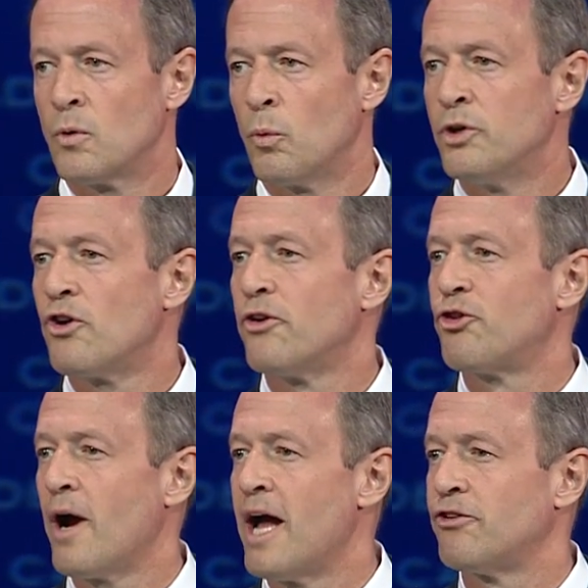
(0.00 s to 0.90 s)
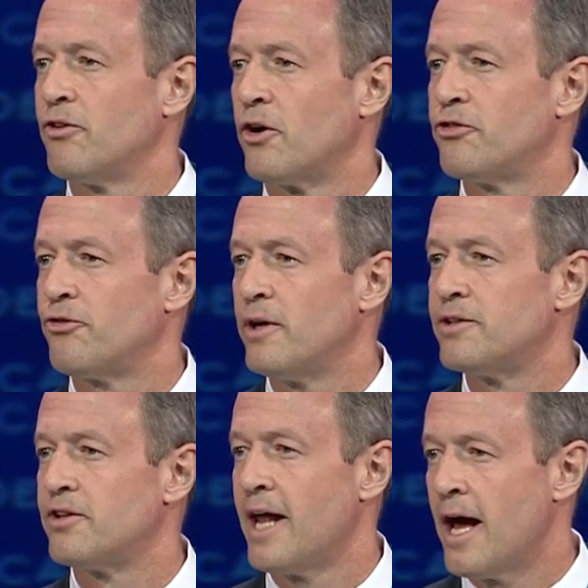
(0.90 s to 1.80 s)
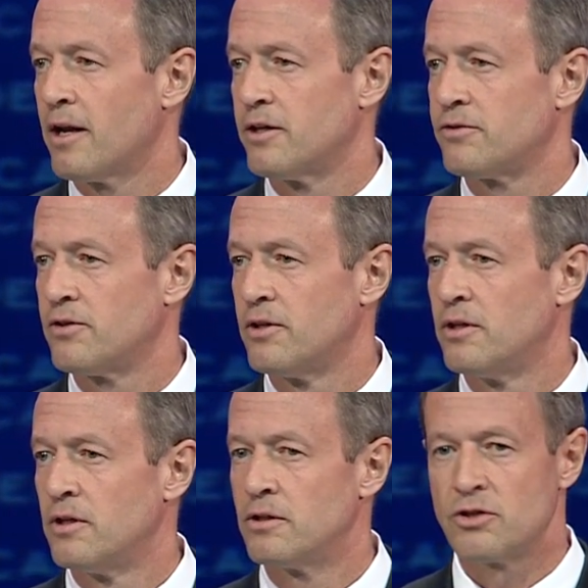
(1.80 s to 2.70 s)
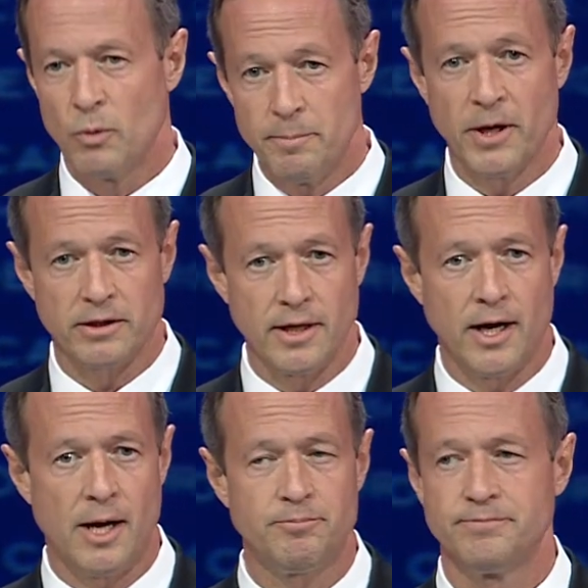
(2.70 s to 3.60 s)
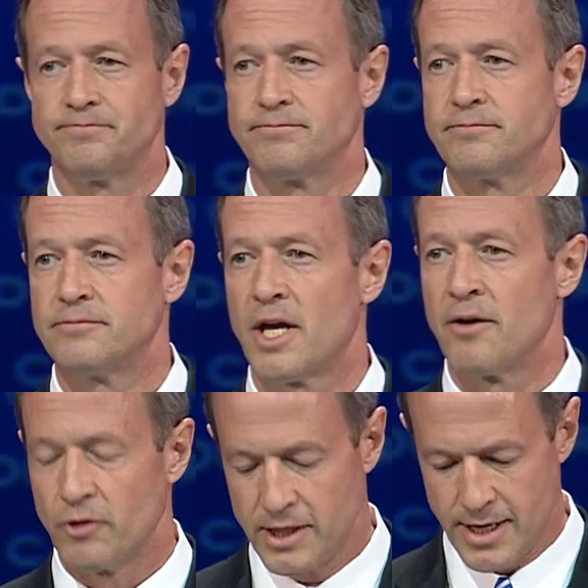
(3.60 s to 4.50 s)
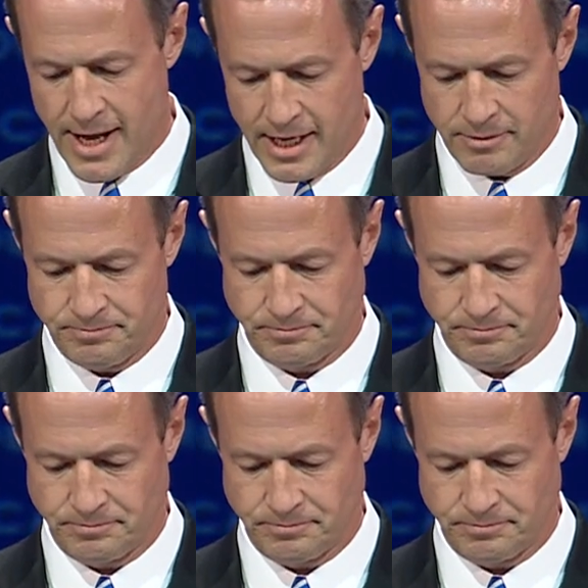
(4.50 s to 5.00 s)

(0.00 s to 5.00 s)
We saw trash in our streets and alleys, so we picked it up every day.